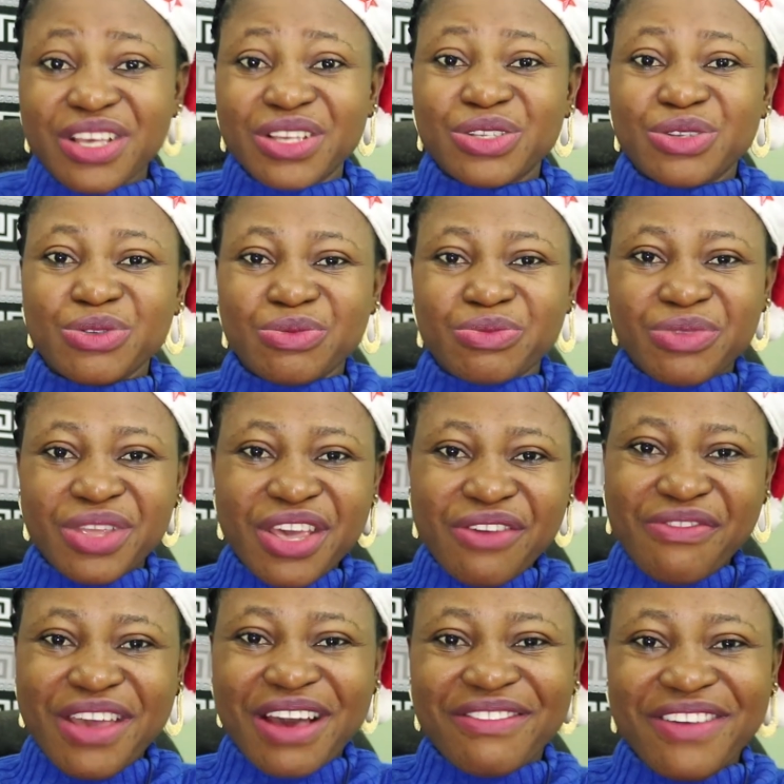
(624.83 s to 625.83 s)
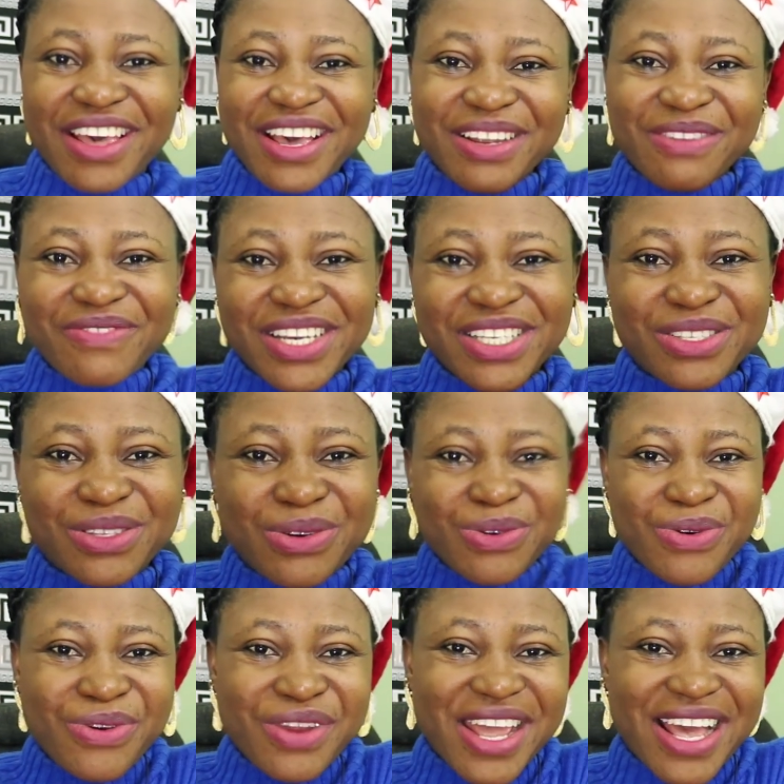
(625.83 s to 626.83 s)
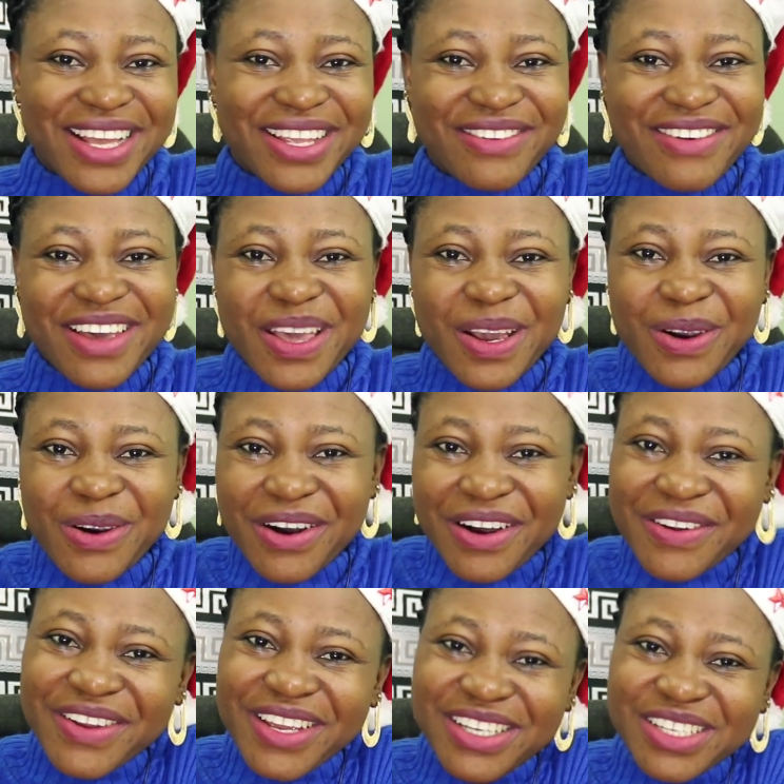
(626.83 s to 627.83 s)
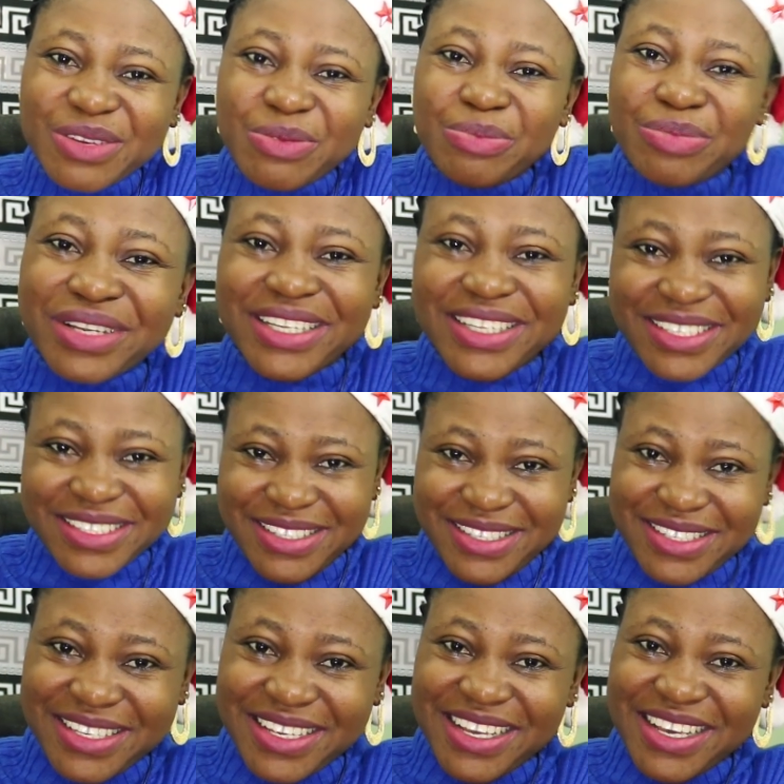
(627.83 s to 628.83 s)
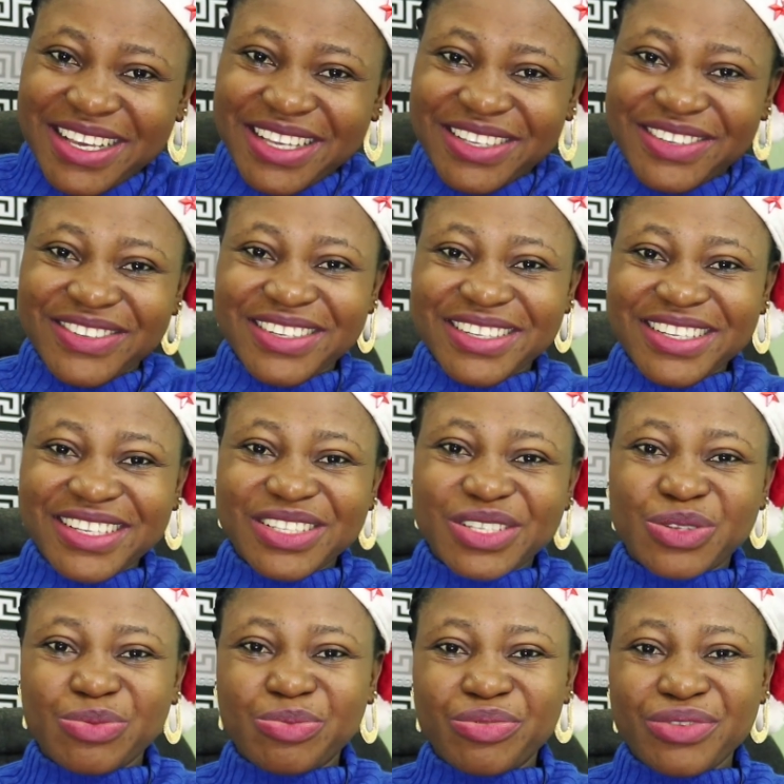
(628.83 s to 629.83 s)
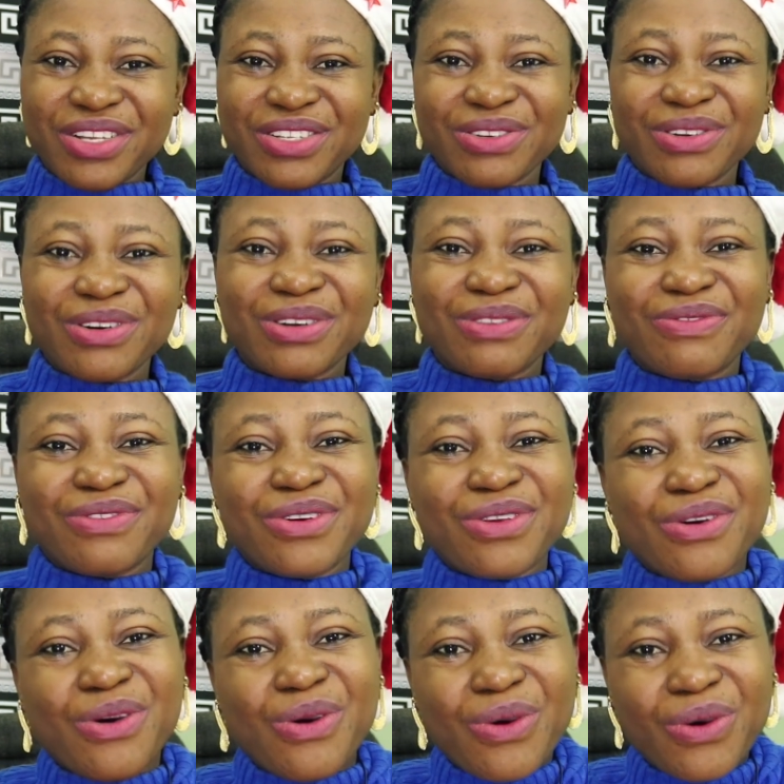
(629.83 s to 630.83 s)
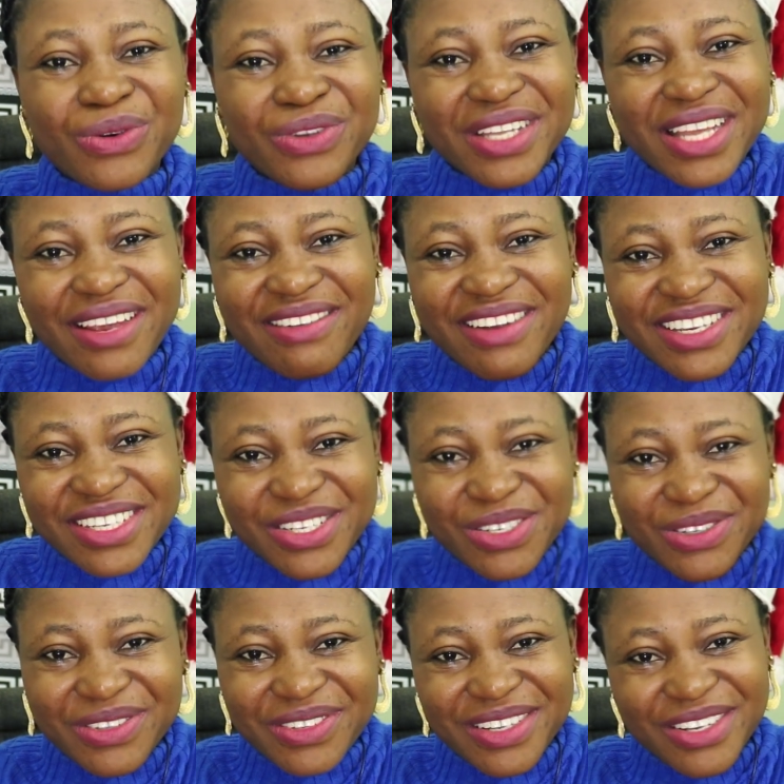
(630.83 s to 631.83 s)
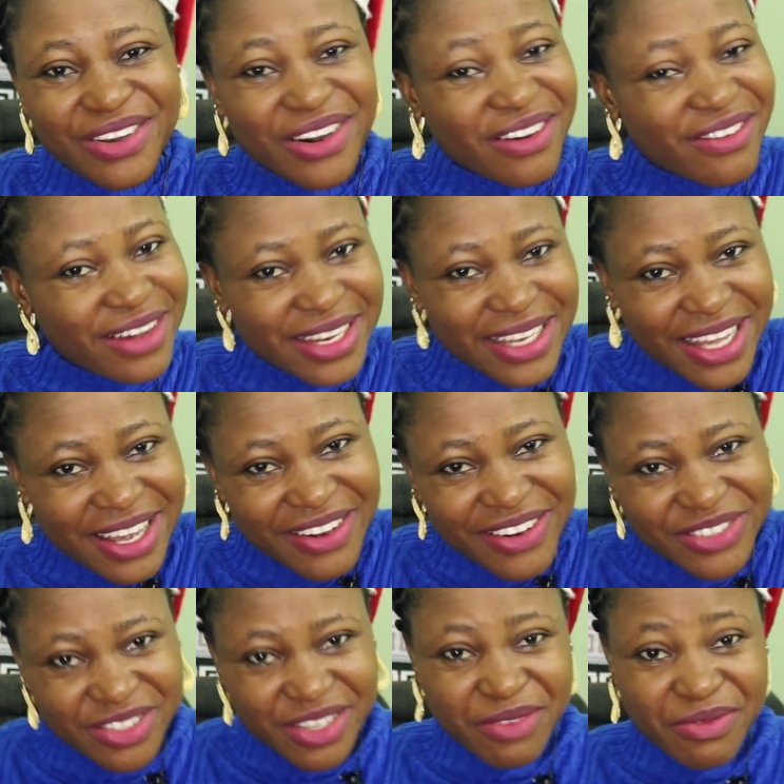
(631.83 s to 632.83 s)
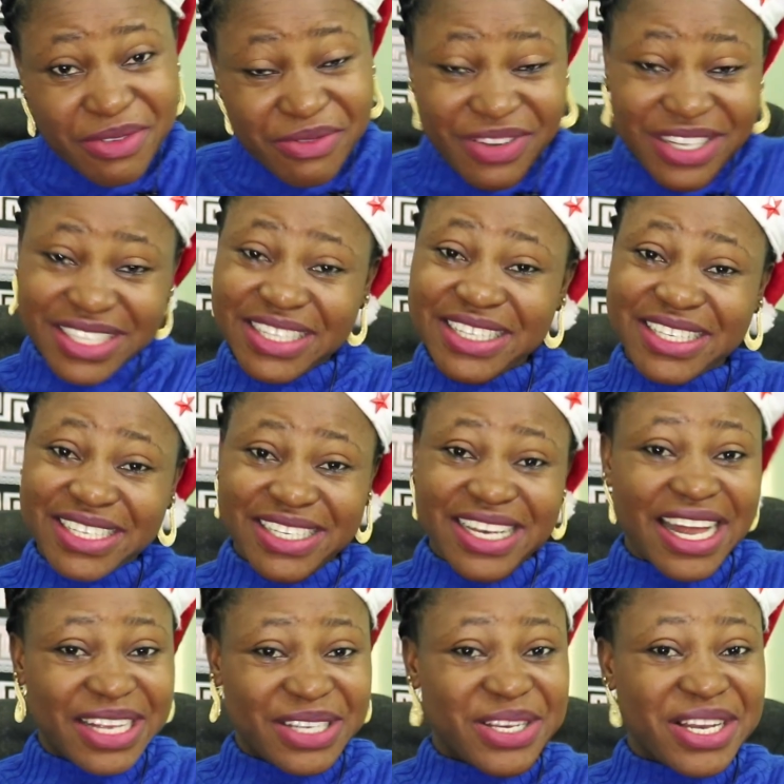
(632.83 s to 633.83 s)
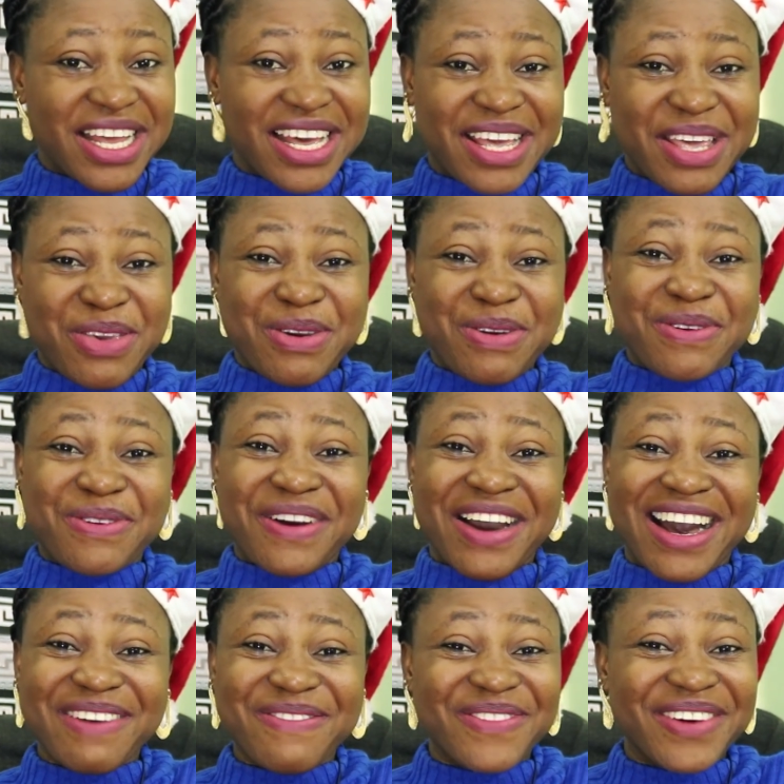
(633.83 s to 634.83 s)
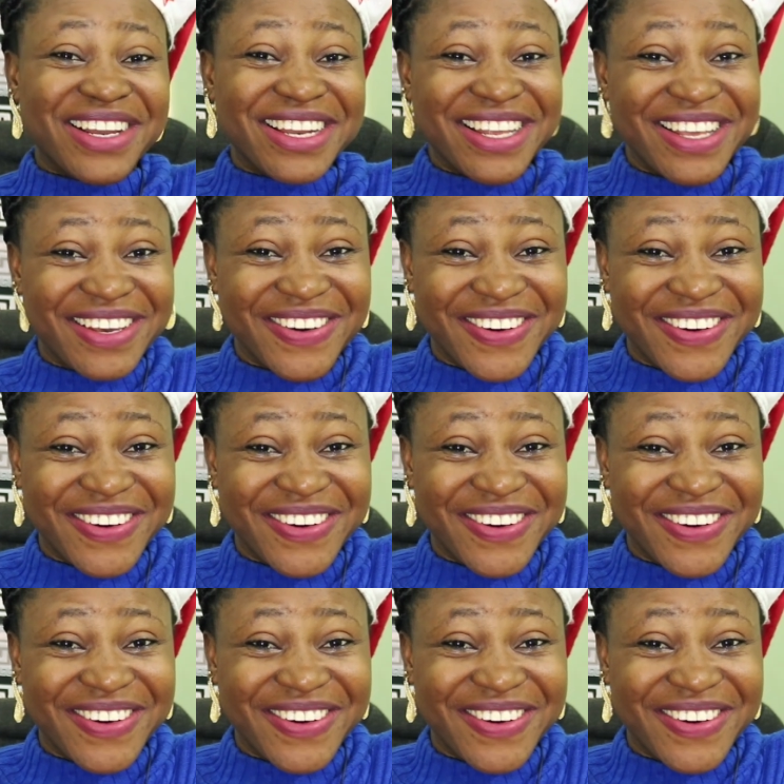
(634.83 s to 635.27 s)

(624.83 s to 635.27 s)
So if you have heard my story and you are encouraged, please, you need to pray to God for your own direction. Don't go and tell God to give you infertility challenge so that you have money.